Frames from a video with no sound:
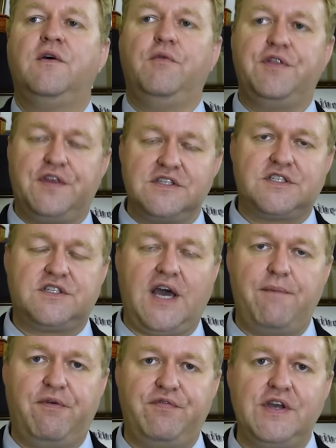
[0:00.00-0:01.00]
with this
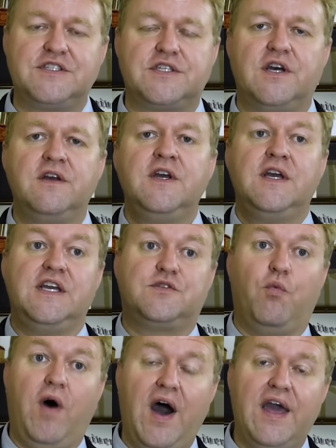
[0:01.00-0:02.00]
type of visa.
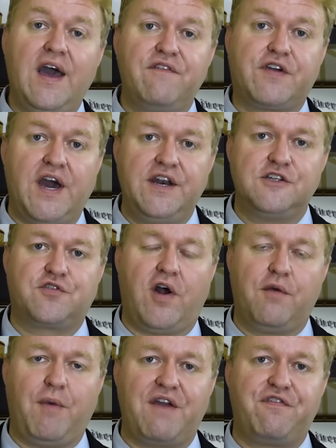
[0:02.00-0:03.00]
It's why I've kind of
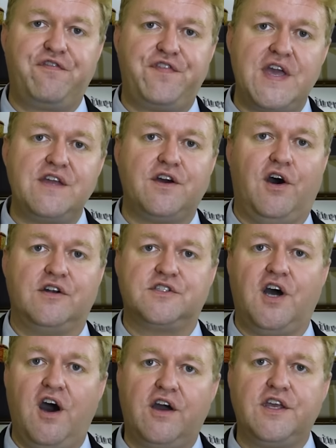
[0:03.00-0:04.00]
drug my feet on
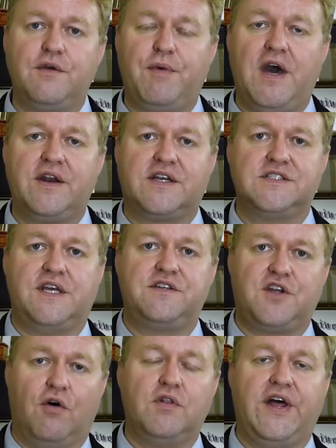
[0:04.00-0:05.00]
talking about it because I
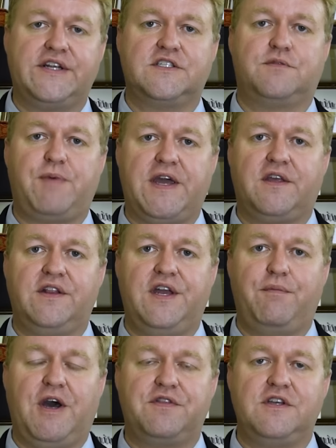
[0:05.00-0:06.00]
don't like to
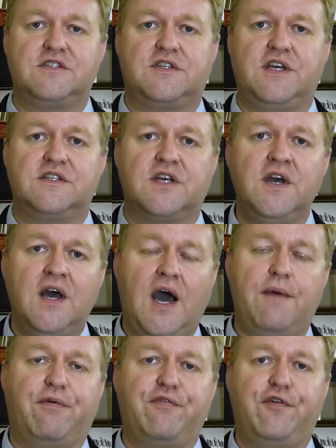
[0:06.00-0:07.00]
speculate about these things.
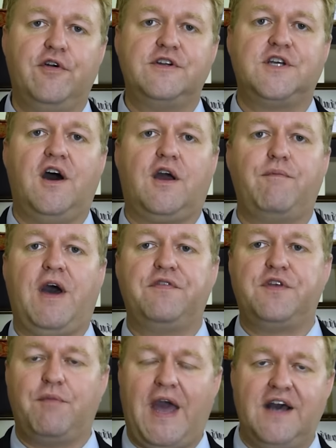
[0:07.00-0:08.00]
I prefer to talk
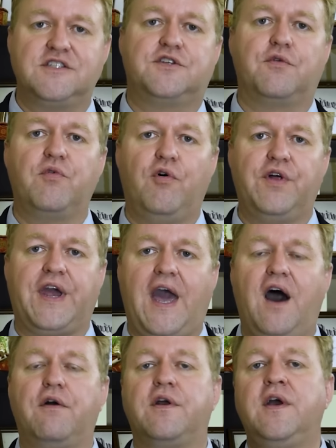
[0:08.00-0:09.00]
about them as they're rolling
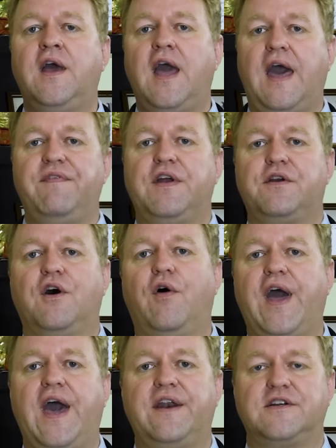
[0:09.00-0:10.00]
out and then
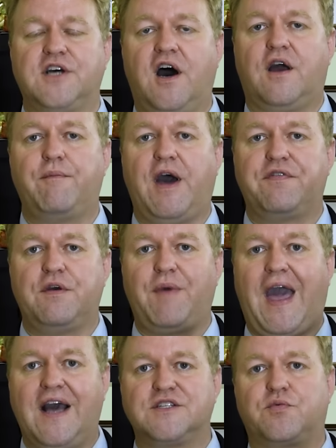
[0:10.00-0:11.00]
go ahead and talk about
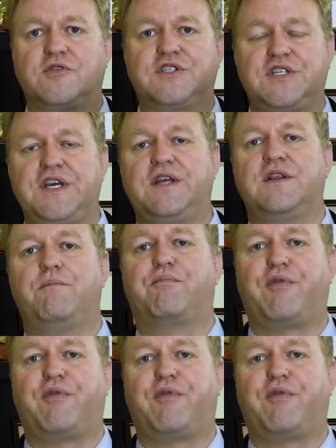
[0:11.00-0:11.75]
them as we're seeing them